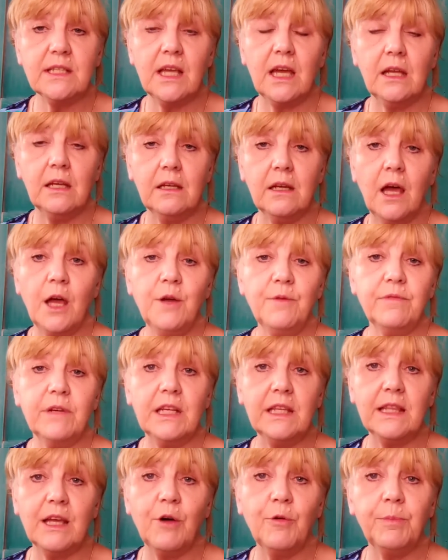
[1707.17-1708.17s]
and
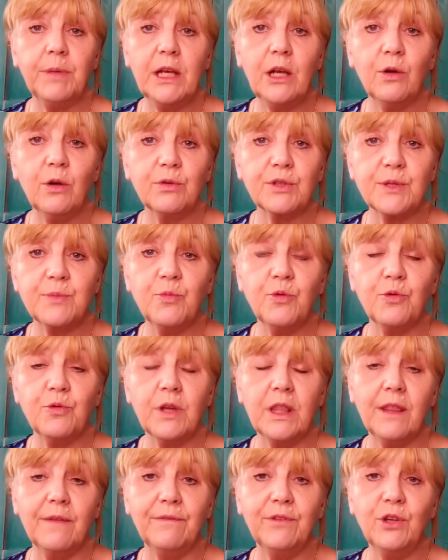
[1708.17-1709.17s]
hopefully there'll be lots more
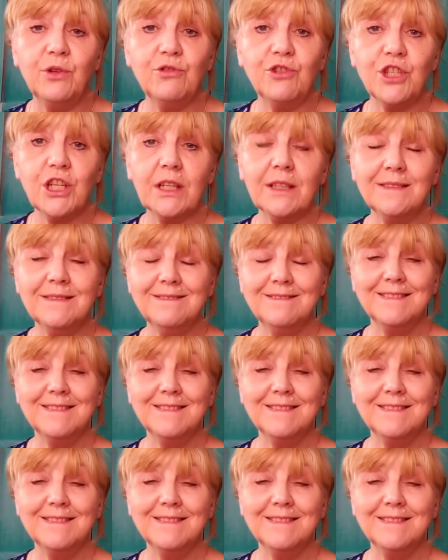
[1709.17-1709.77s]
in the future.